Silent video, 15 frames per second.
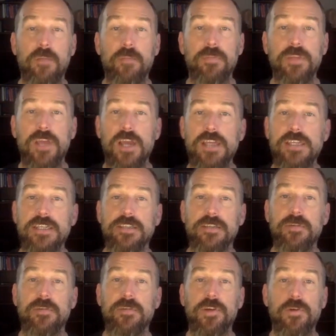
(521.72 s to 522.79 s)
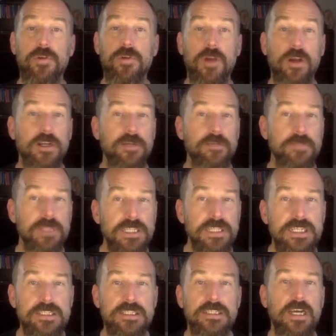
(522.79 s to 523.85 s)
The ideas I'm giving you are not
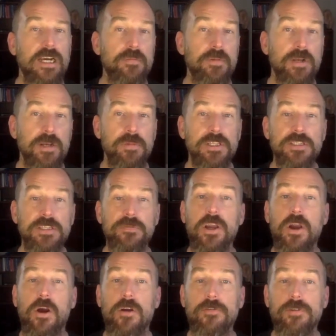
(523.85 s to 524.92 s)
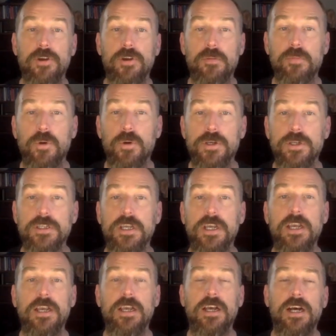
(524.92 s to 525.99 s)
complete, but I believe they are very important.
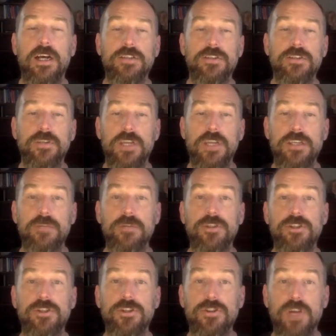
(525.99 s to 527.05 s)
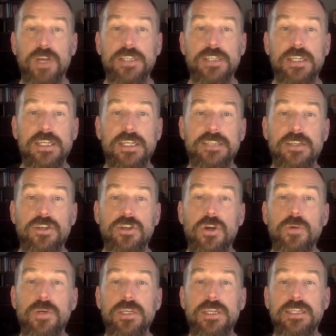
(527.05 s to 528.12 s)
So the idea I want you to try on today is that no
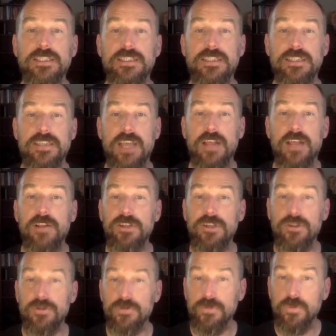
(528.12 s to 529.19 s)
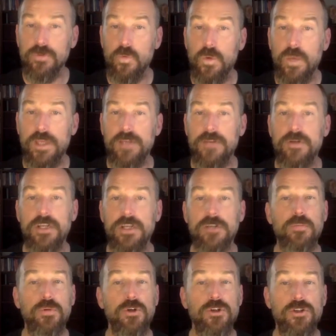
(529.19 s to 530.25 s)
one gets to tell you when you need to
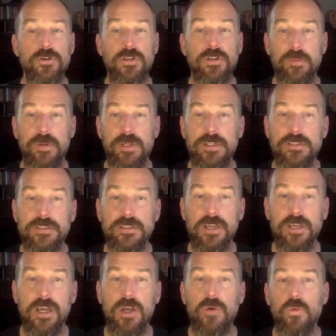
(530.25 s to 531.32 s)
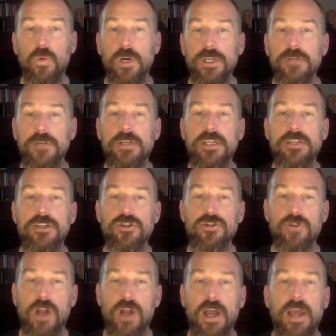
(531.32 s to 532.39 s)
push your limits, what you need to
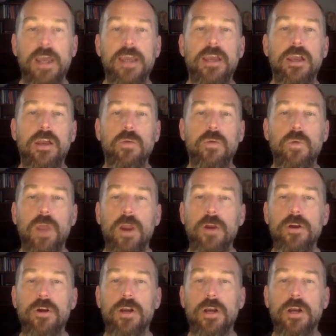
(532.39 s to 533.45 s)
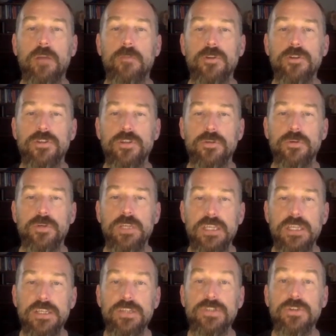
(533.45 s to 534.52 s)
try, where your comfort zone
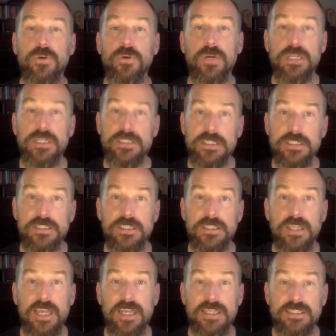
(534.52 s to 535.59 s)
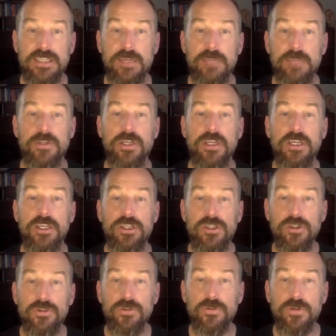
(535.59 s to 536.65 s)
is or isn't, except
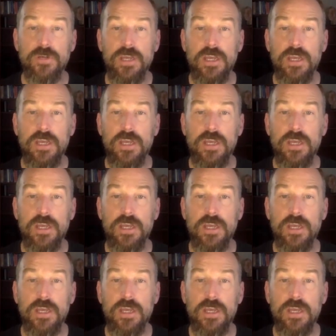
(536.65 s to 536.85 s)
you.